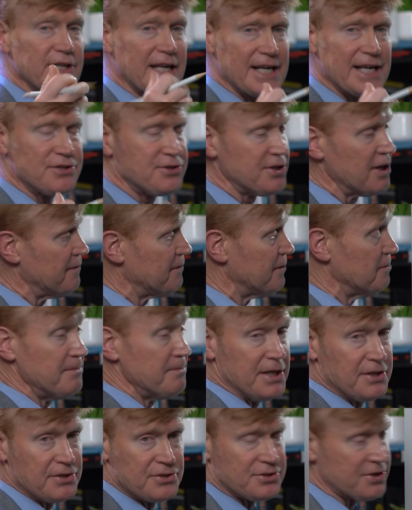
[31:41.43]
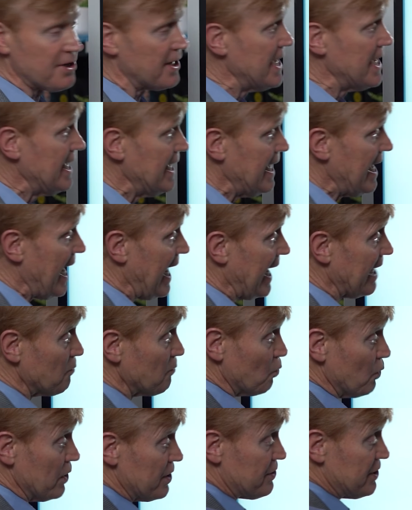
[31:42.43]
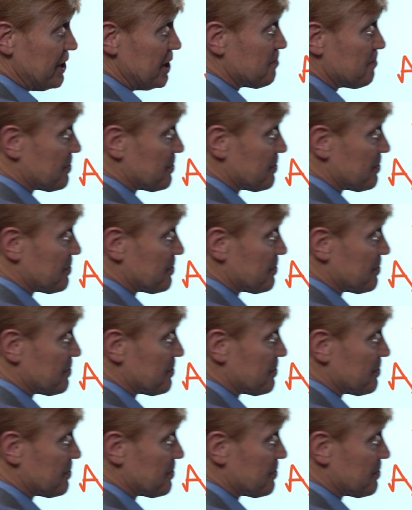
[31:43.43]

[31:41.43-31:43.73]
that I self-administer. And with these